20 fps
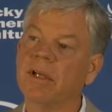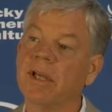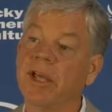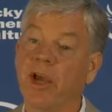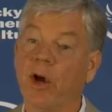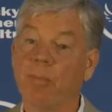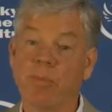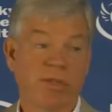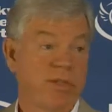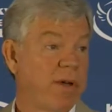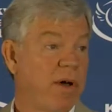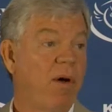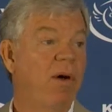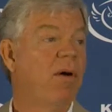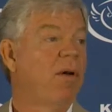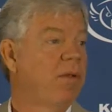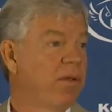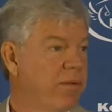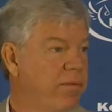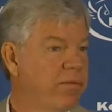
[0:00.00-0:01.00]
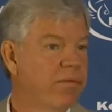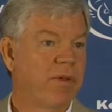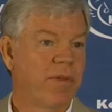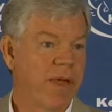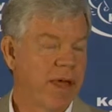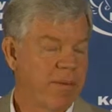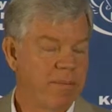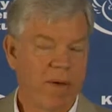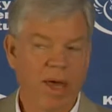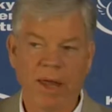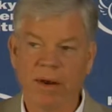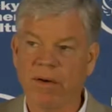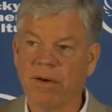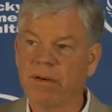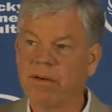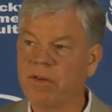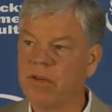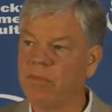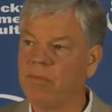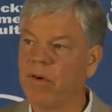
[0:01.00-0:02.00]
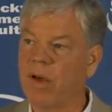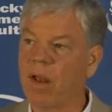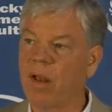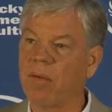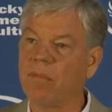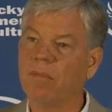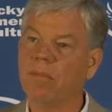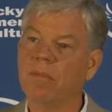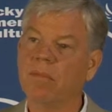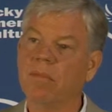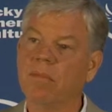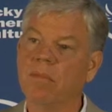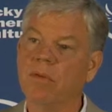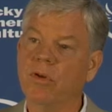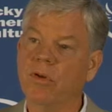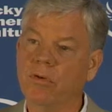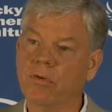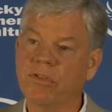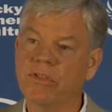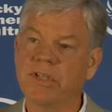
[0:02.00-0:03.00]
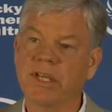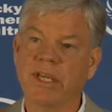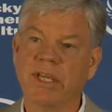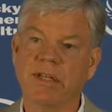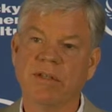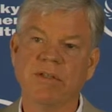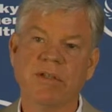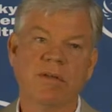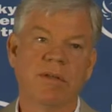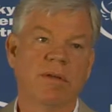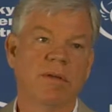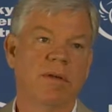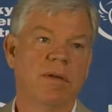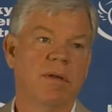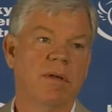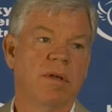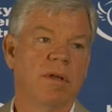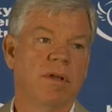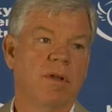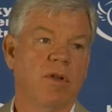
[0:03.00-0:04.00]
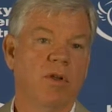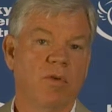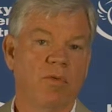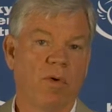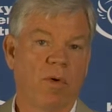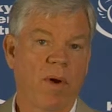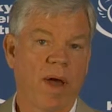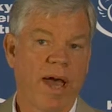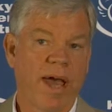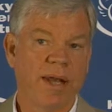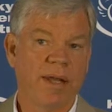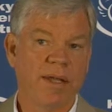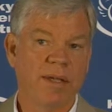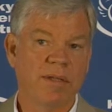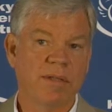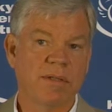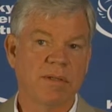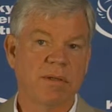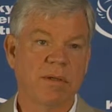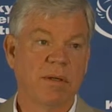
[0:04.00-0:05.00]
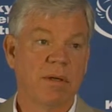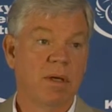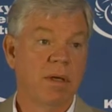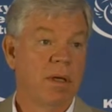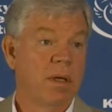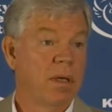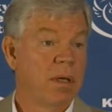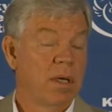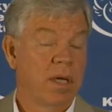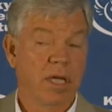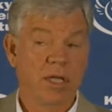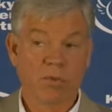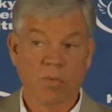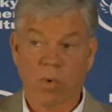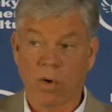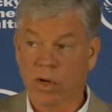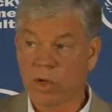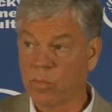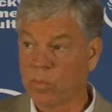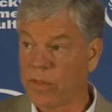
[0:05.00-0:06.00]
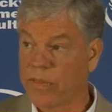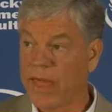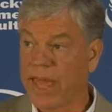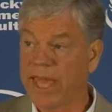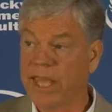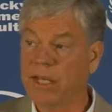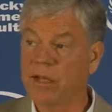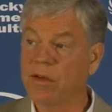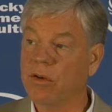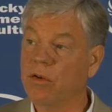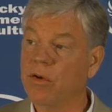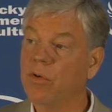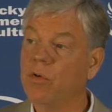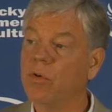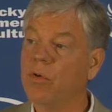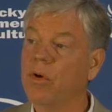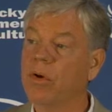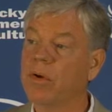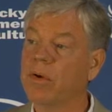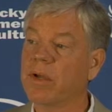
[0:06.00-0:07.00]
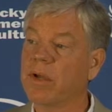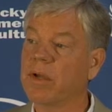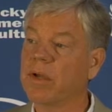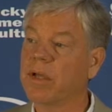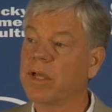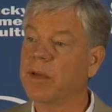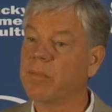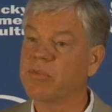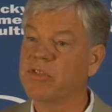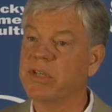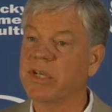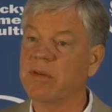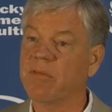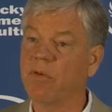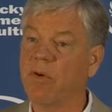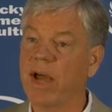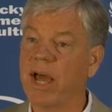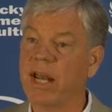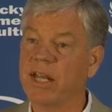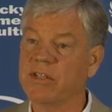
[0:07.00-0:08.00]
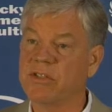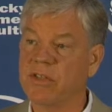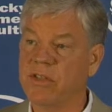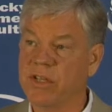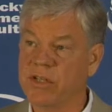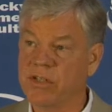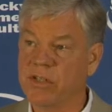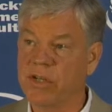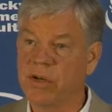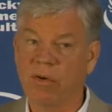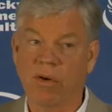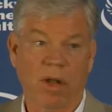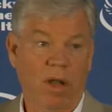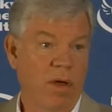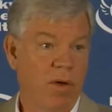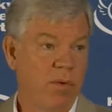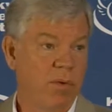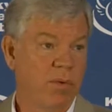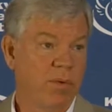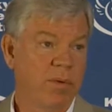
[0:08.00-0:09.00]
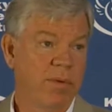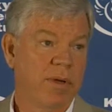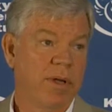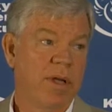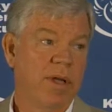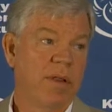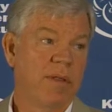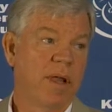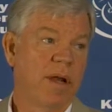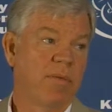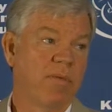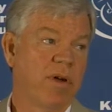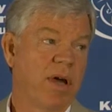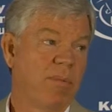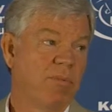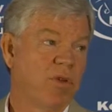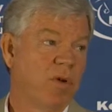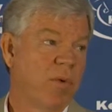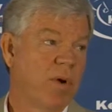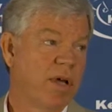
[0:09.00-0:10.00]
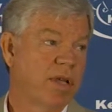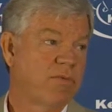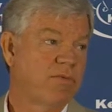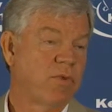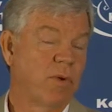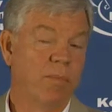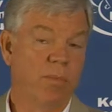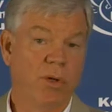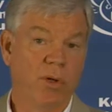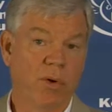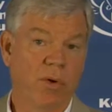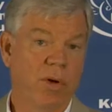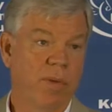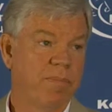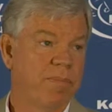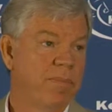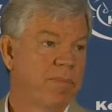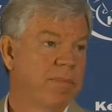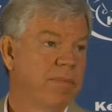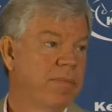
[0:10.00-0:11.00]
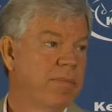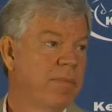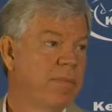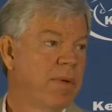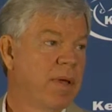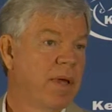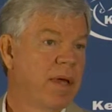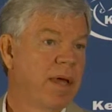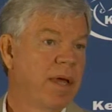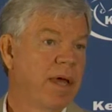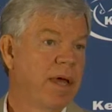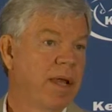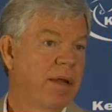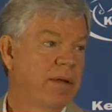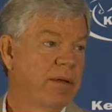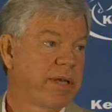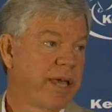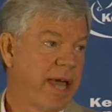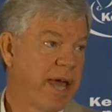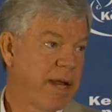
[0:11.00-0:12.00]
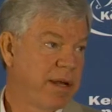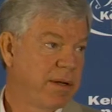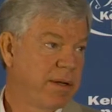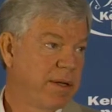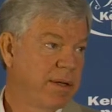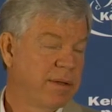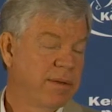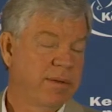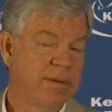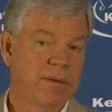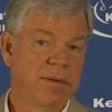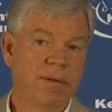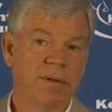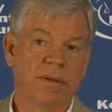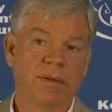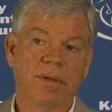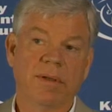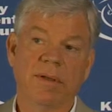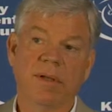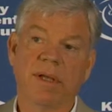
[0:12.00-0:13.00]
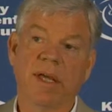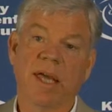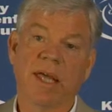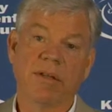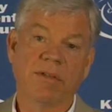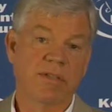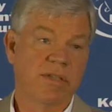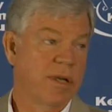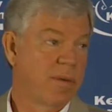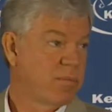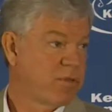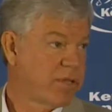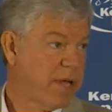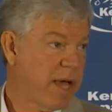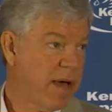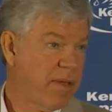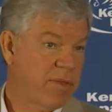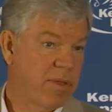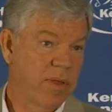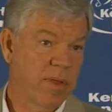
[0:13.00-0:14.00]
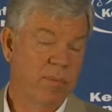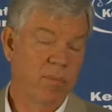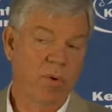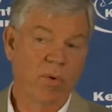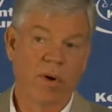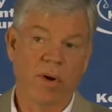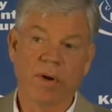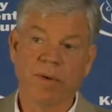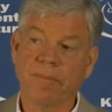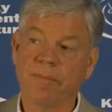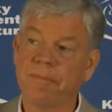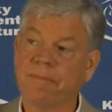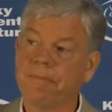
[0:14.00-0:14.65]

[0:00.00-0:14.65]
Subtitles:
help us all, for that matter, develop new seeds, new varieties. He's working with 8 new hemp seed varieties this year alone that have come to us from Europe and Canada and some south of the border.